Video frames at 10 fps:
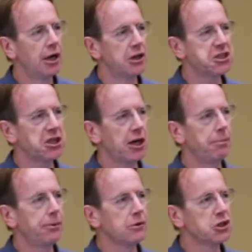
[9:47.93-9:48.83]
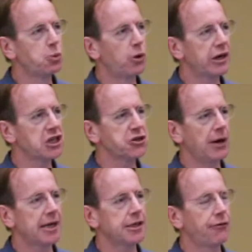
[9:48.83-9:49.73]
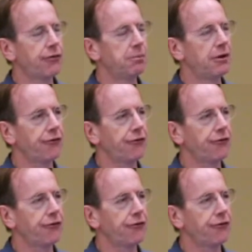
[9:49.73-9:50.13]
the samples were extracted from the